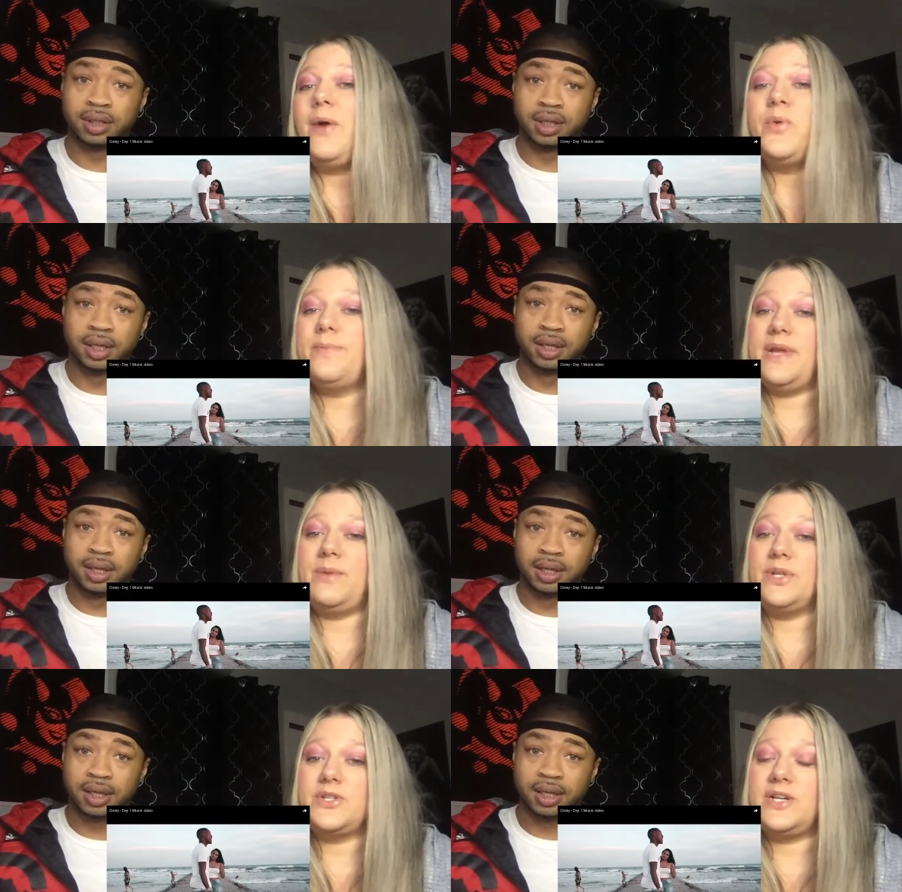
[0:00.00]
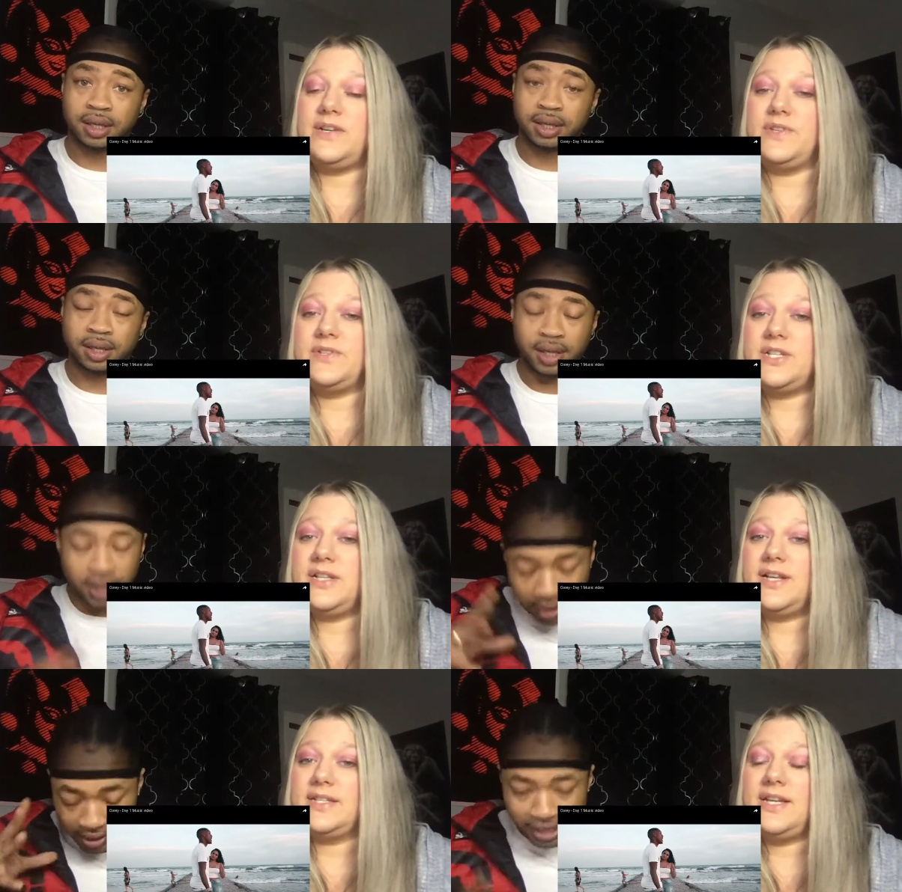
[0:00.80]
Speaker 1: wouldn't be able to drive no shit
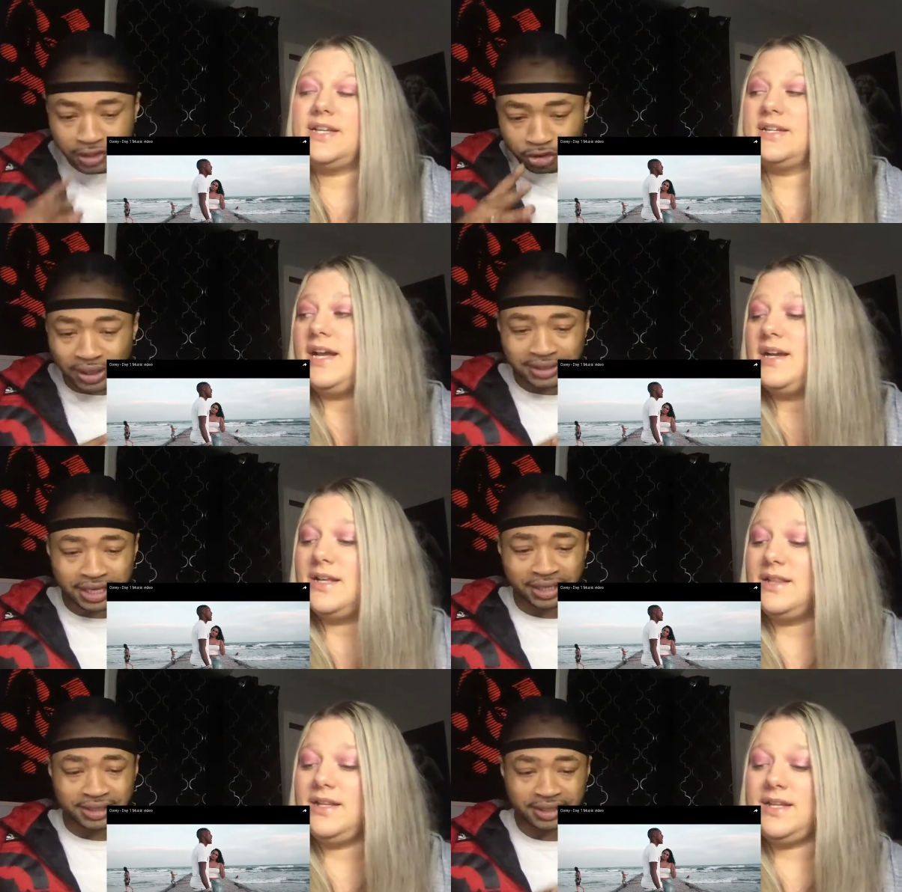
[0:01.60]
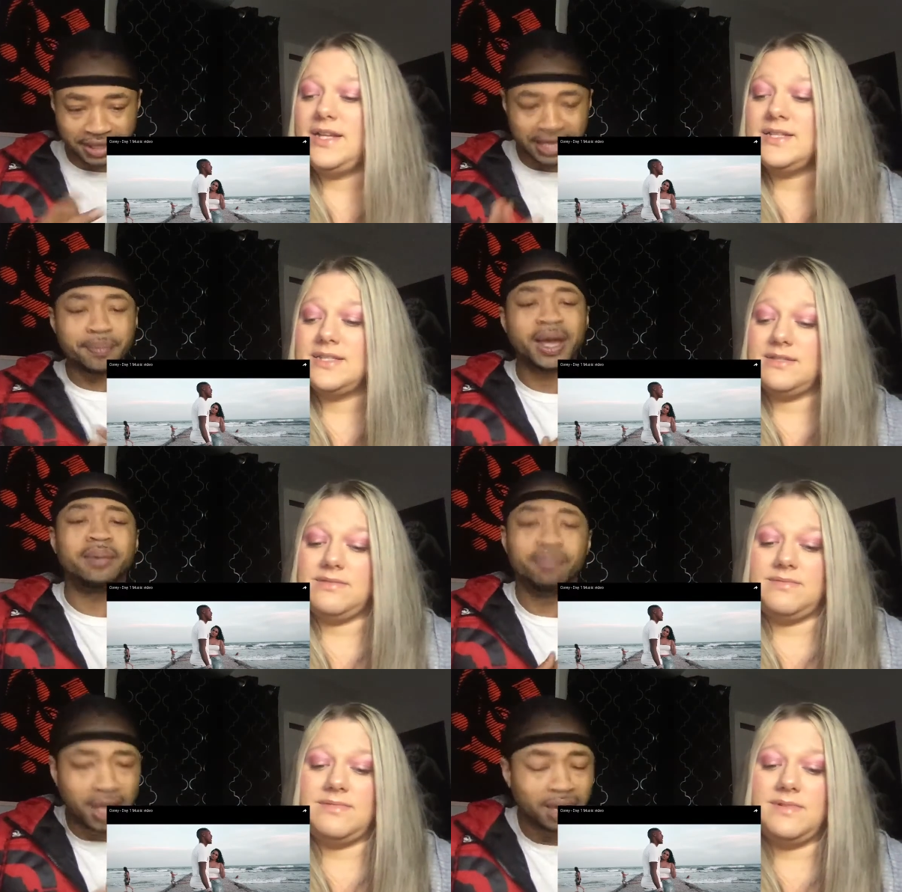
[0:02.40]
like that. That truck nice. That
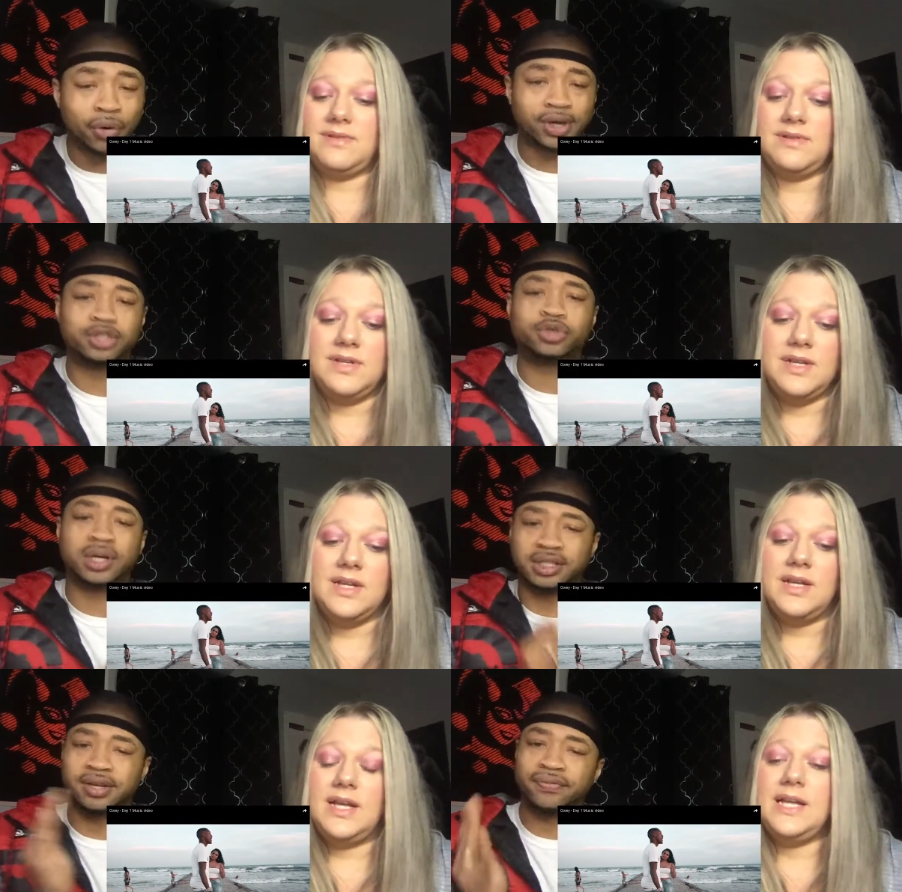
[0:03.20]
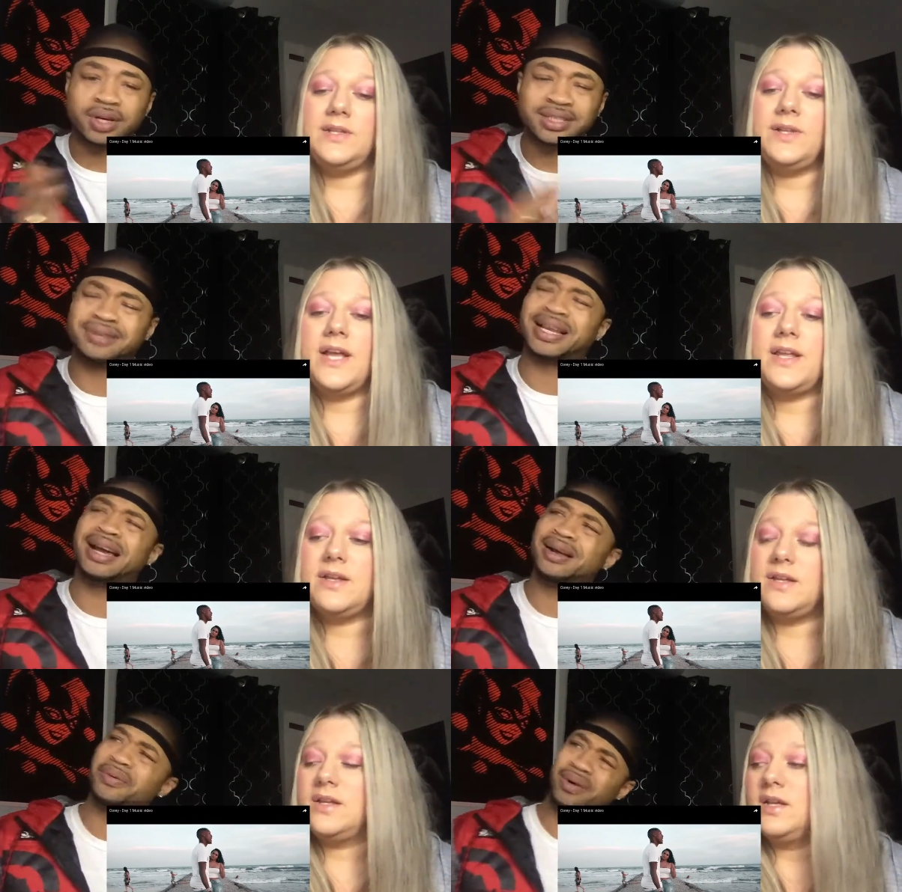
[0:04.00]
Speaker 2: make me want a truck because at that first like, like,
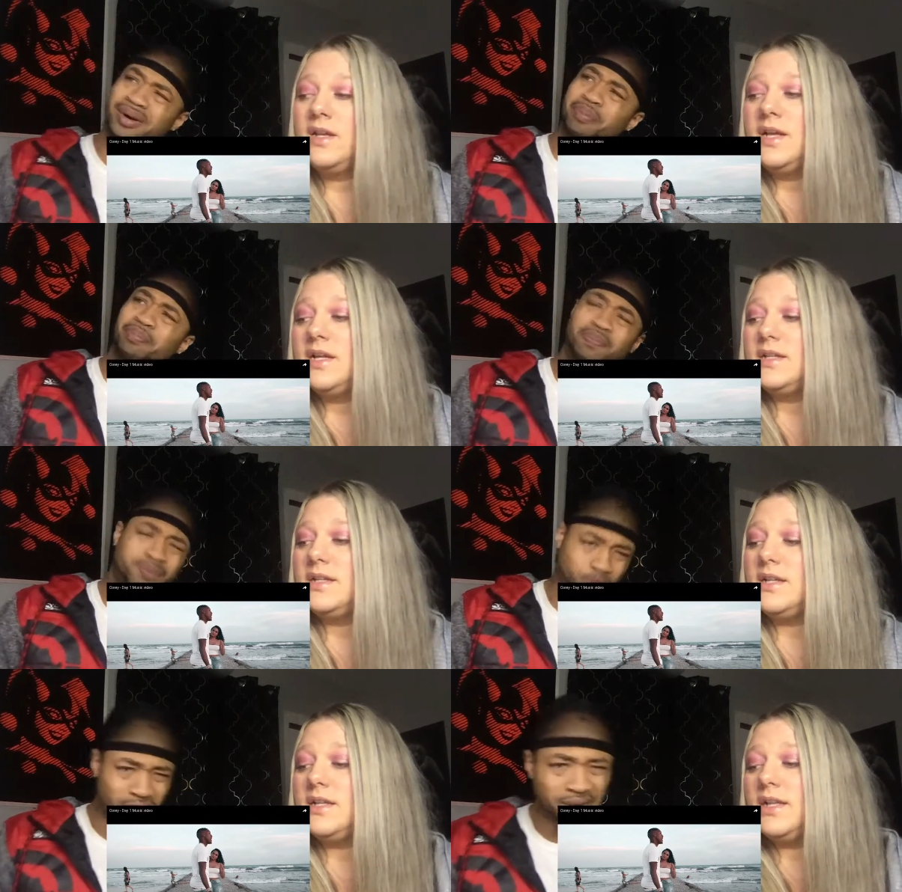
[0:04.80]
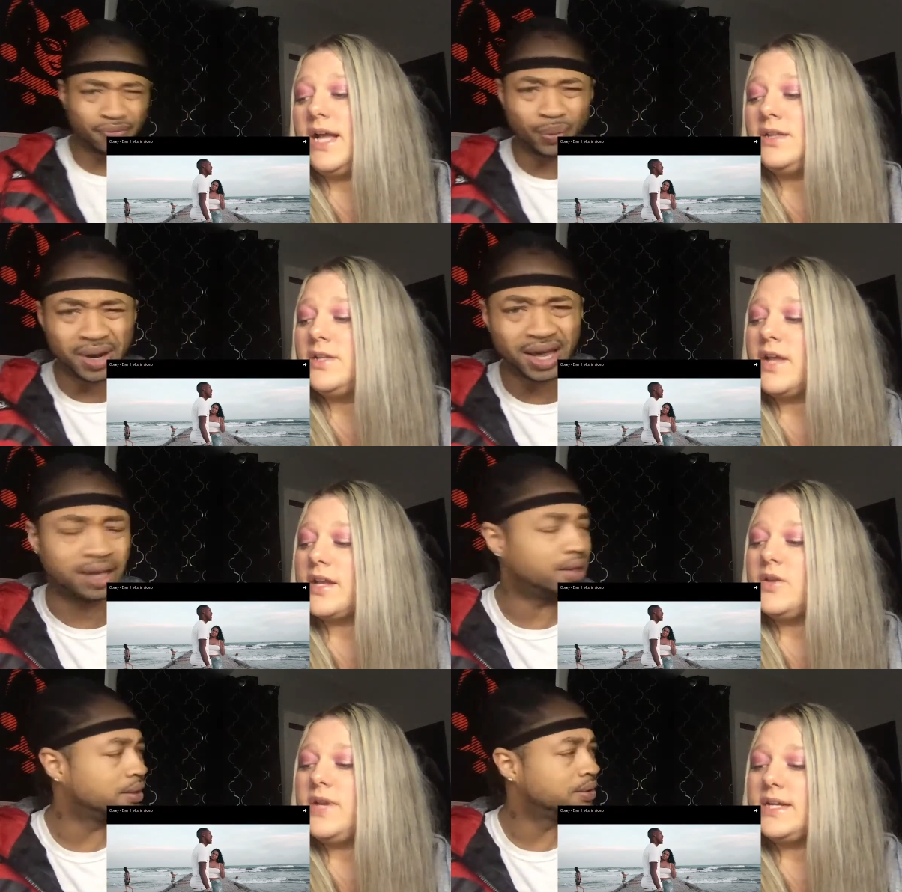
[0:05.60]
I don't want to truck.
Speaker 1: That look
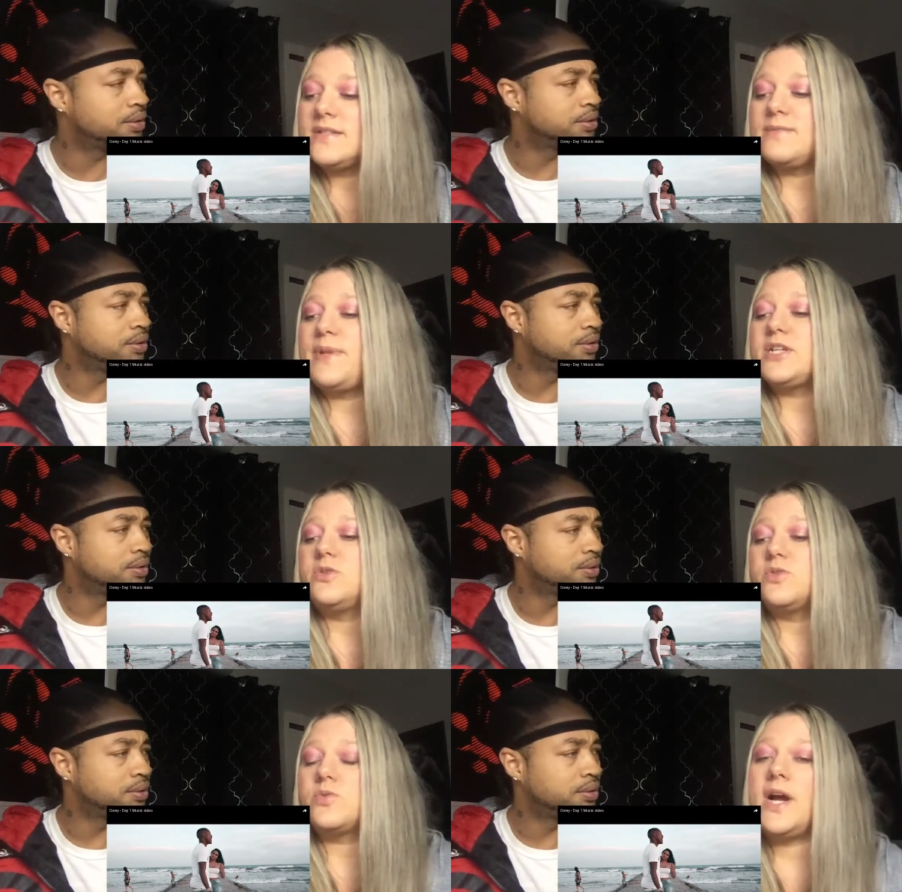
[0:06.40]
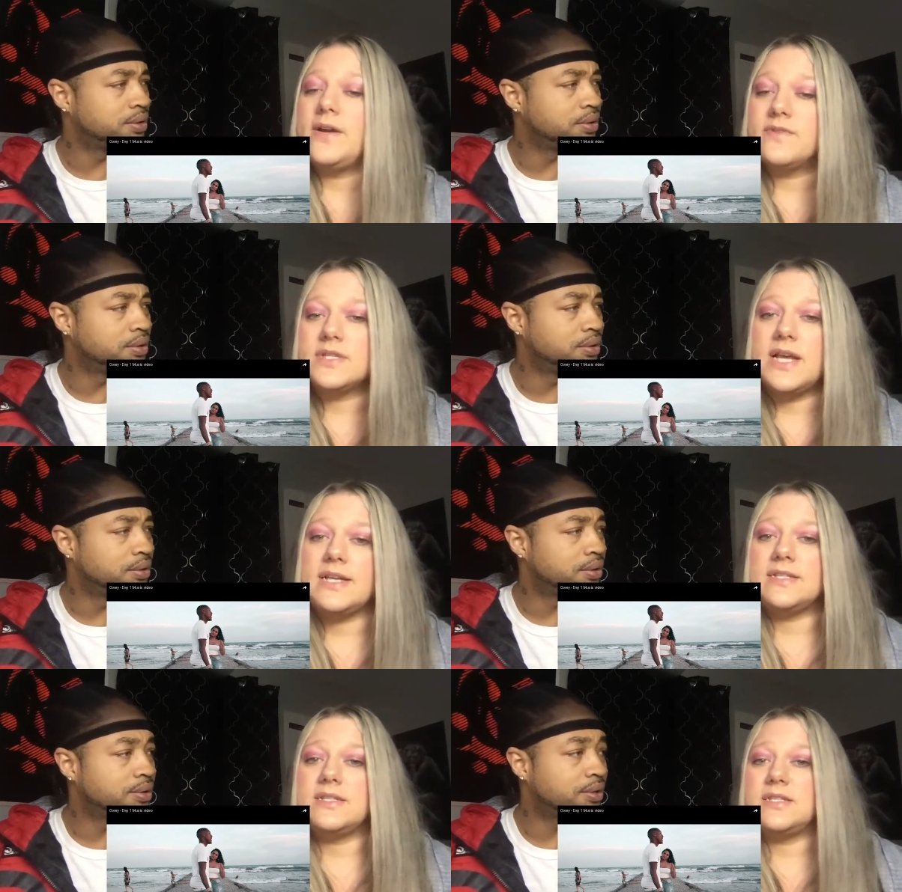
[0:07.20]
like you need a special driver's
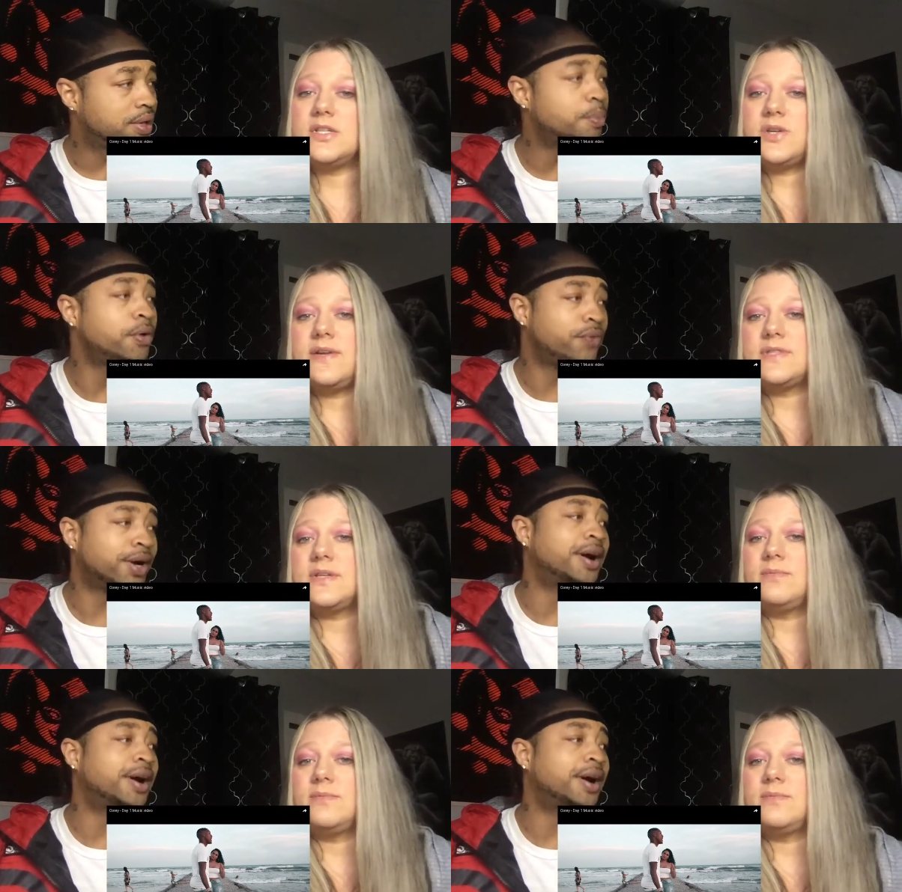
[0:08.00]
license to that drive something